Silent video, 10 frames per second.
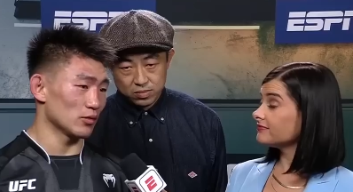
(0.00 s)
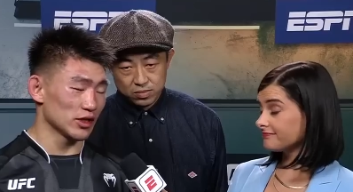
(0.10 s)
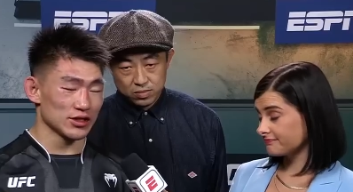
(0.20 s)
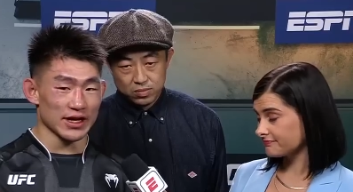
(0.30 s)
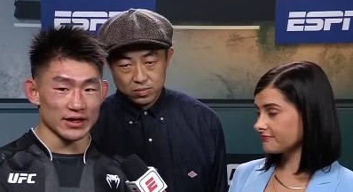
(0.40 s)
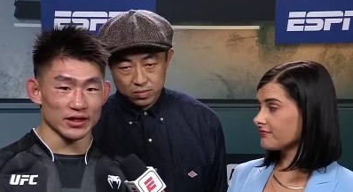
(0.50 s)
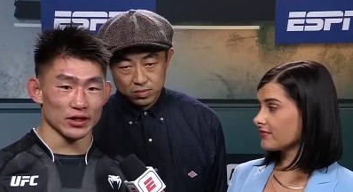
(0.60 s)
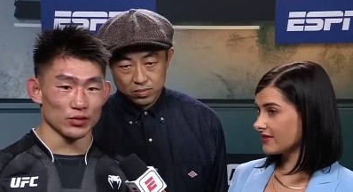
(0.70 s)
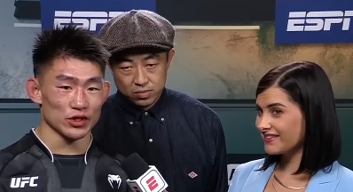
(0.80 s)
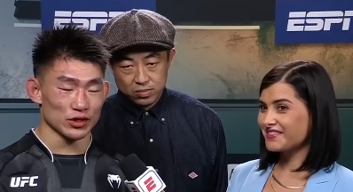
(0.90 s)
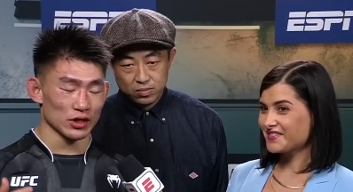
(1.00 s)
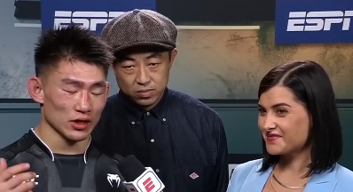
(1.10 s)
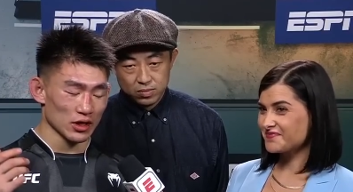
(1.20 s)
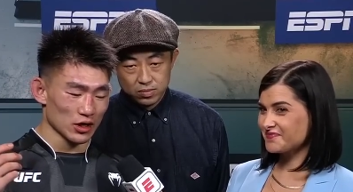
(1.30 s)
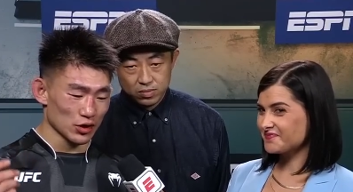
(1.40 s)
Speaker 1: with Danny, with
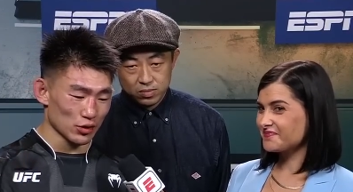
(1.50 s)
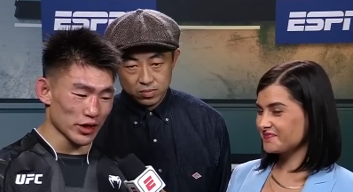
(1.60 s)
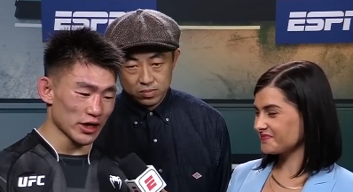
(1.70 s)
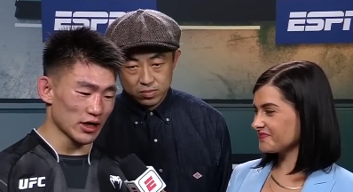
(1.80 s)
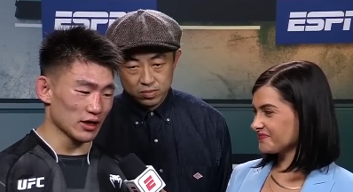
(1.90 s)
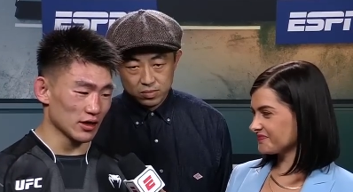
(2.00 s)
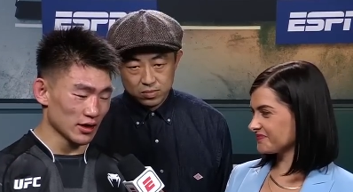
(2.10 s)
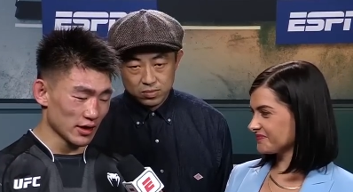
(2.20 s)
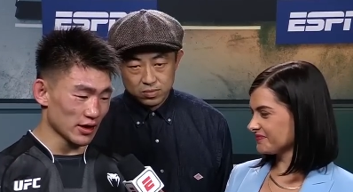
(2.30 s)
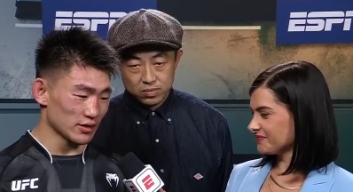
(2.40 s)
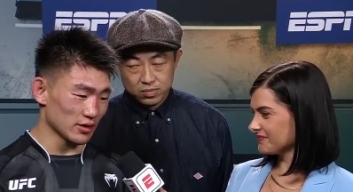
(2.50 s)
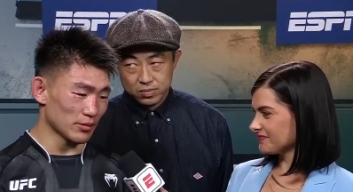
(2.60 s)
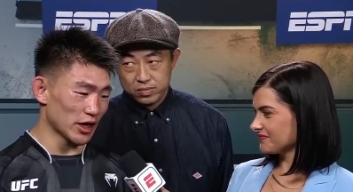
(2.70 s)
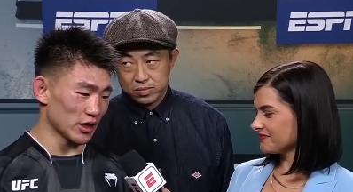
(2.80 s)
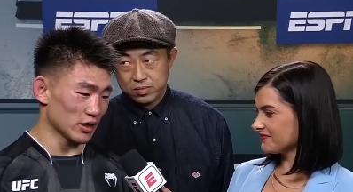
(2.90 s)
Urijah, and
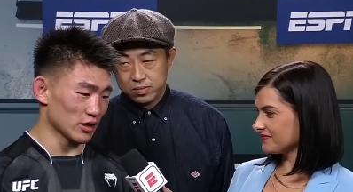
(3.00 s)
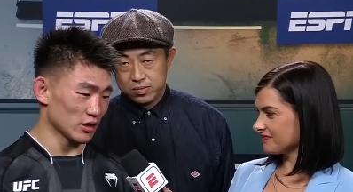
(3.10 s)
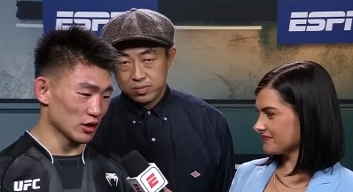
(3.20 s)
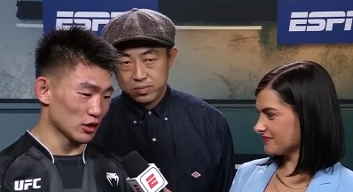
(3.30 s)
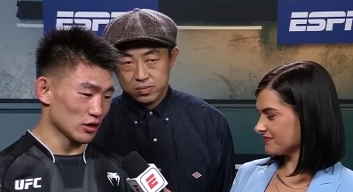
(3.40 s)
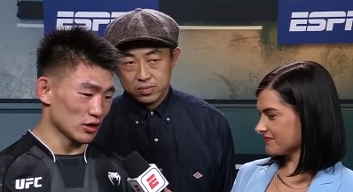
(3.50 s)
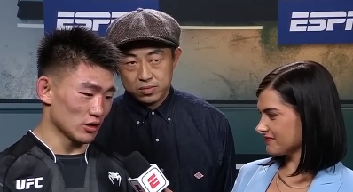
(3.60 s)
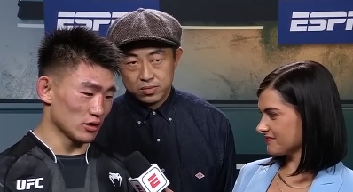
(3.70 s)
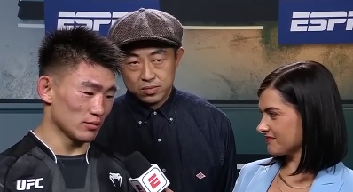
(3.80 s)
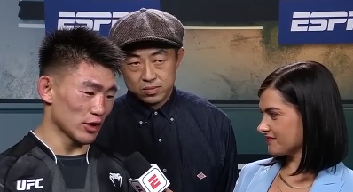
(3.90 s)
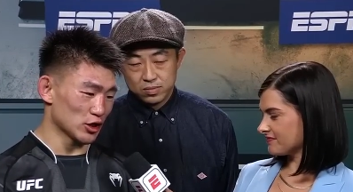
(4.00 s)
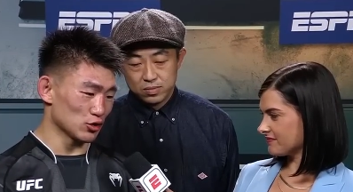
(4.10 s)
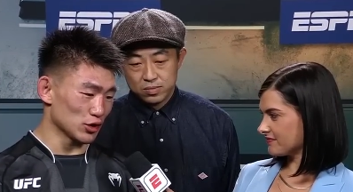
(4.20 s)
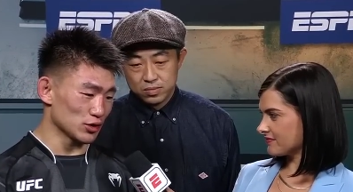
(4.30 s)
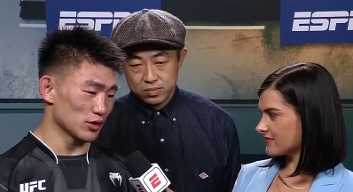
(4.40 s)
my
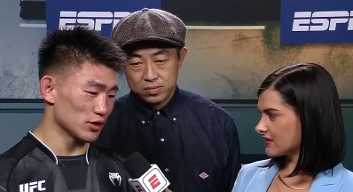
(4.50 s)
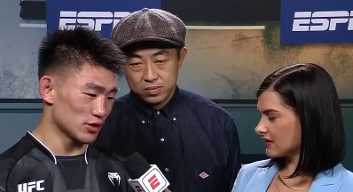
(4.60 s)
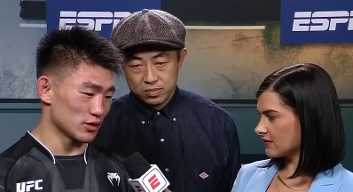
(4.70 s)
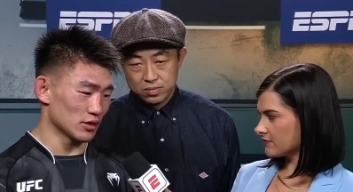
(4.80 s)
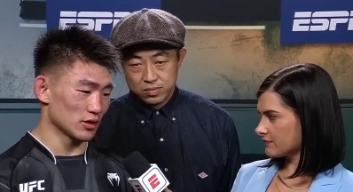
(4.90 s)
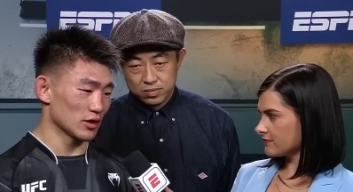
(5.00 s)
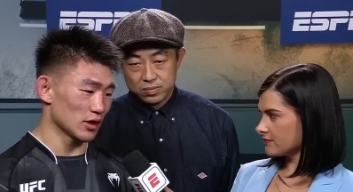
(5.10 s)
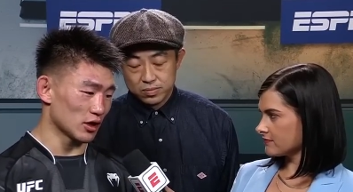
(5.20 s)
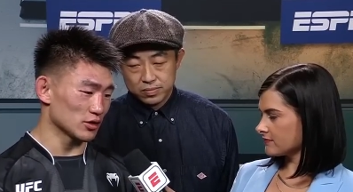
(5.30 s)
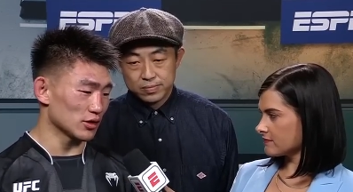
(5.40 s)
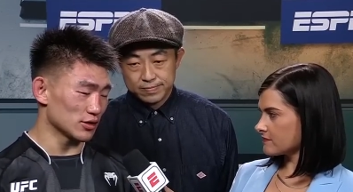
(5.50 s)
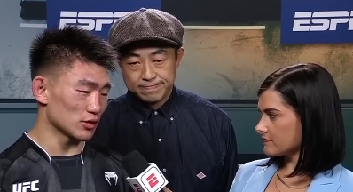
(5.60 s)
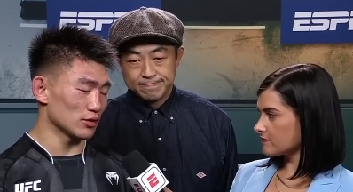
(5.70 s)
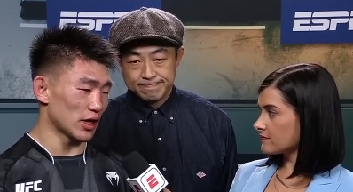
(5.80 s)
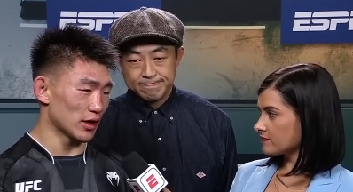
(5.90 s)
jiu-jitsu is also
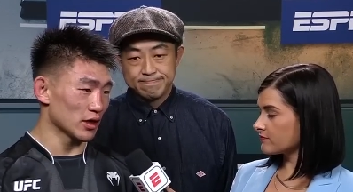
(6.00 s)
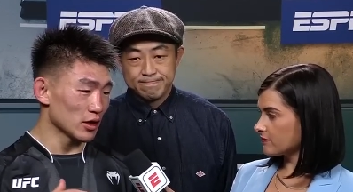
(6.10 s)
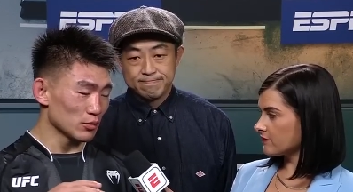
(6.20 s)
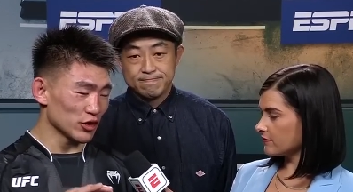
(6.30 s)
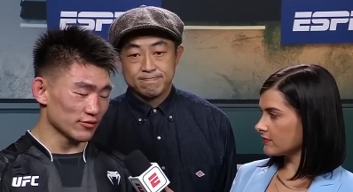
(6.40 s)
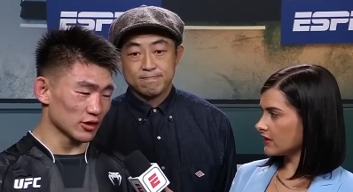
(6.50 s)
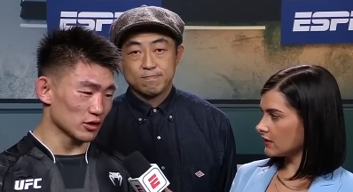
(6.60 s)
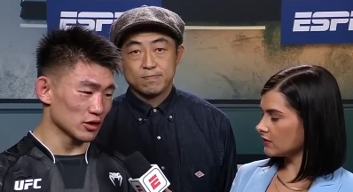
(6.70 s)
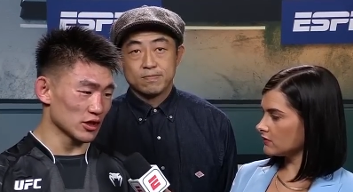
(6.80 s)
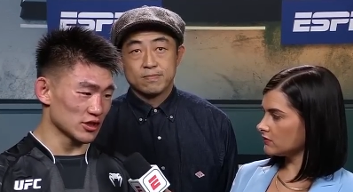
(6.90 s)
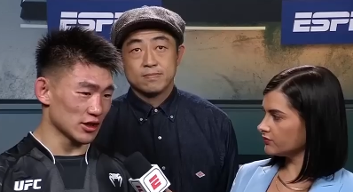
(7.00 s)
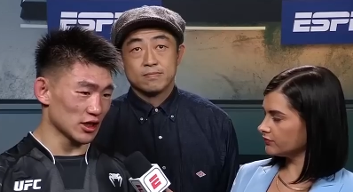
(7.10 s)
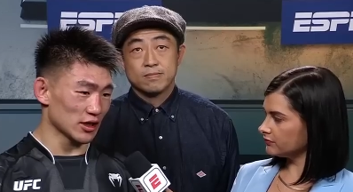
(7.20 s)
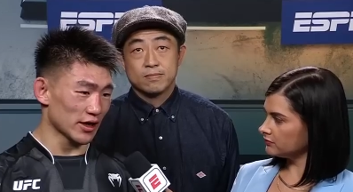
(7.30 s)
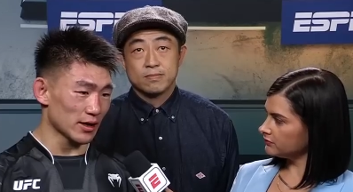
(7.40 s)
good. Before
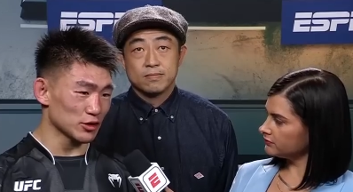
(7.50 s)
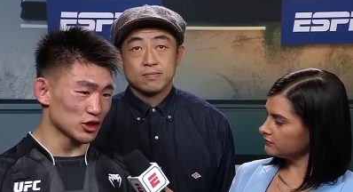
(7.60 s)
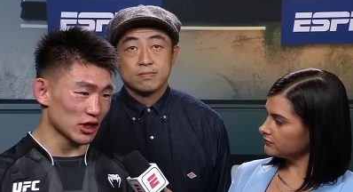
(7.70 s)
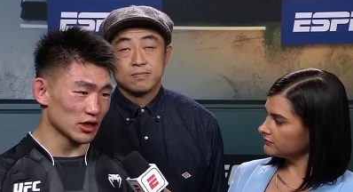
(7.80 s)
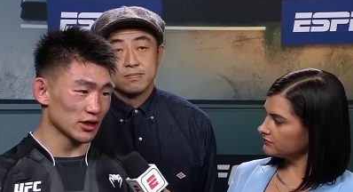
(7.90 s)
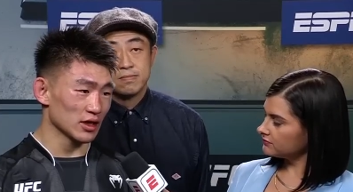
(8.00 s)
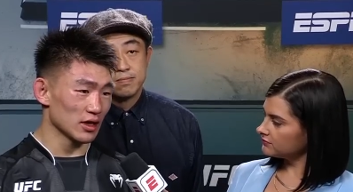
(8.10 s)
the camp started,